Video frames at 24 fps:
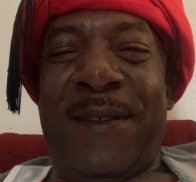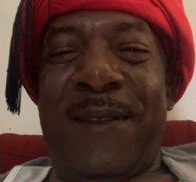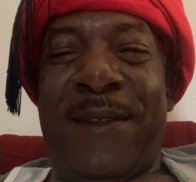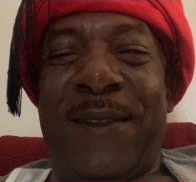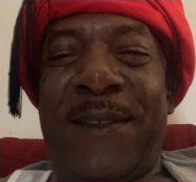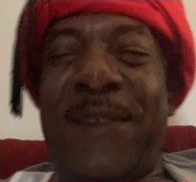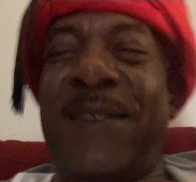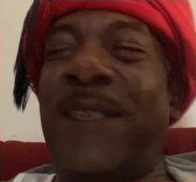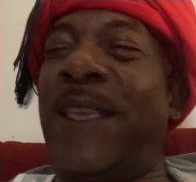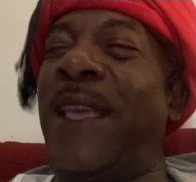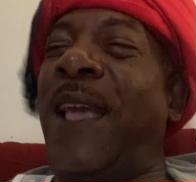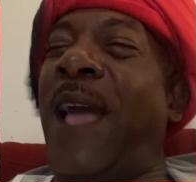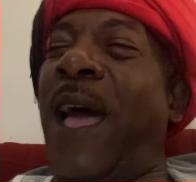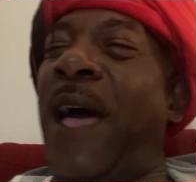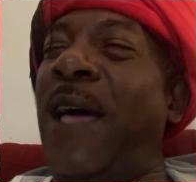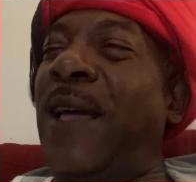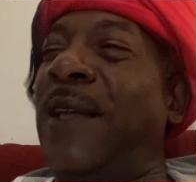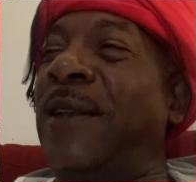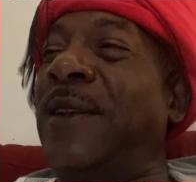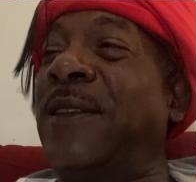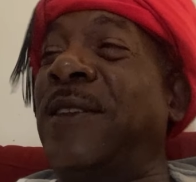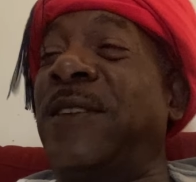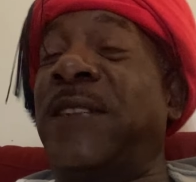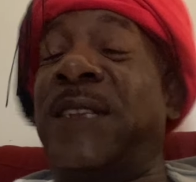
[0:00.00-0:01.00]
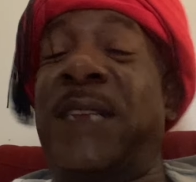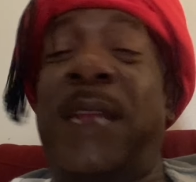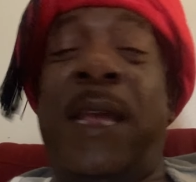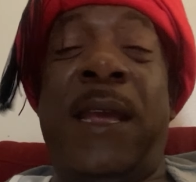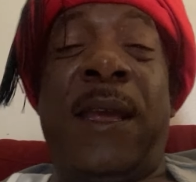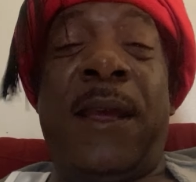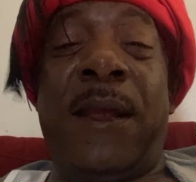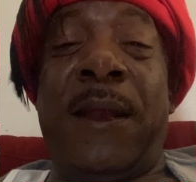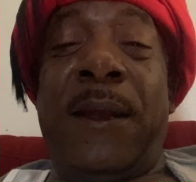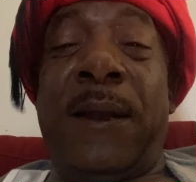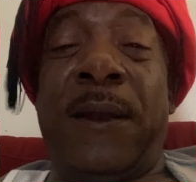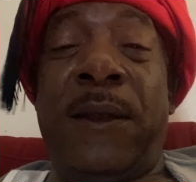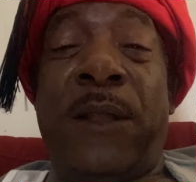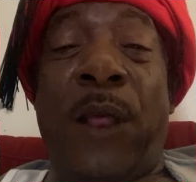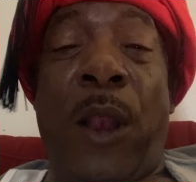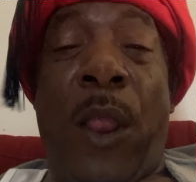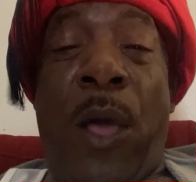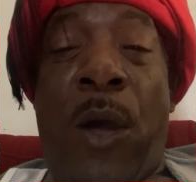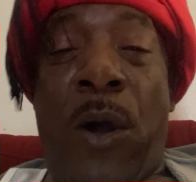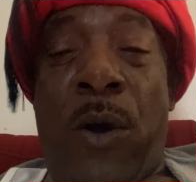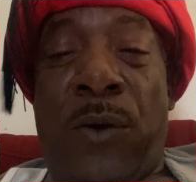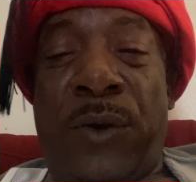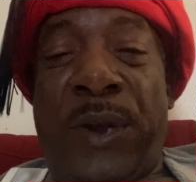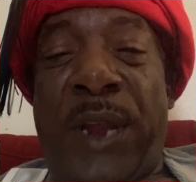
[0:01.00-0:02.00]
You see, I understand the
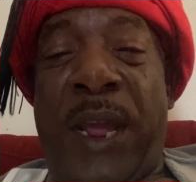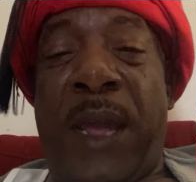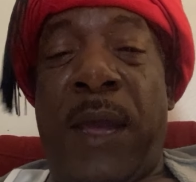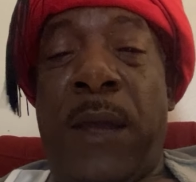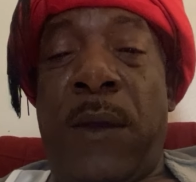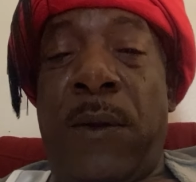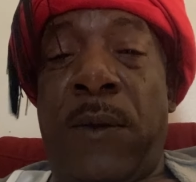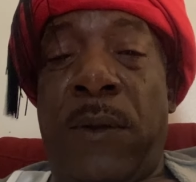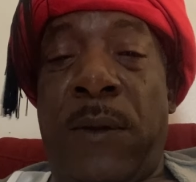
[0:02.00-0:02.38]
law now.